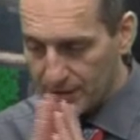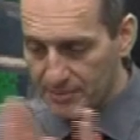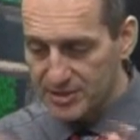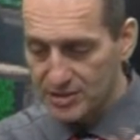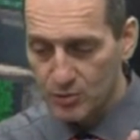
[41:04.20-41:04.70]

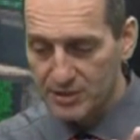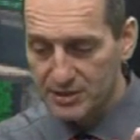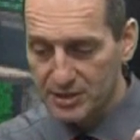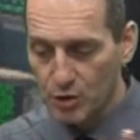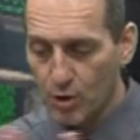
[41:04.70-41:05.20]
me just
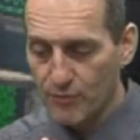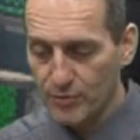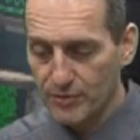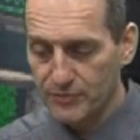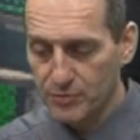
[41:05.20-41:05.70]
quickly go over
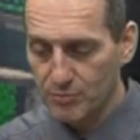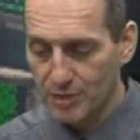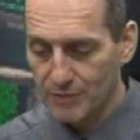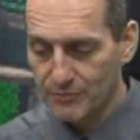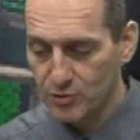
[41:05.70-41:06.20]
a few
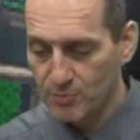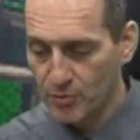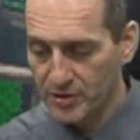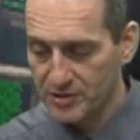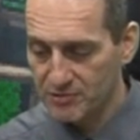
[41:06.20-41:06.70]

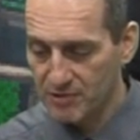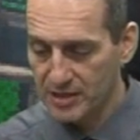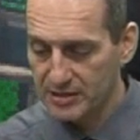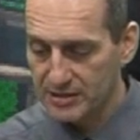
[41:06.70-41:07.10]
points, right?